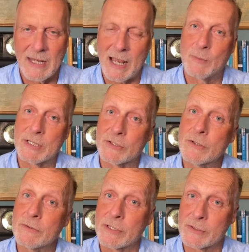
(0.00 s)
And we can
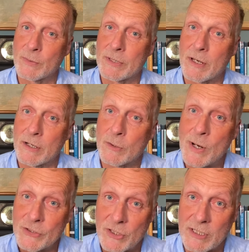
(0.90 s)
do this with our
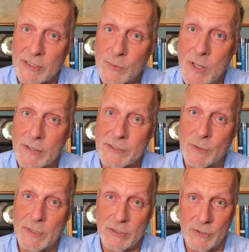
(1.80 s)
questioning as well. So
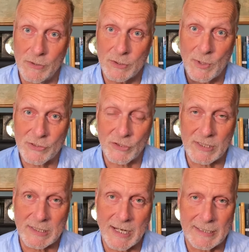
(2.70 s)
we could use
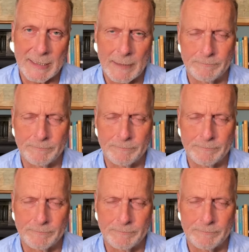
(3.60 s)
questions like,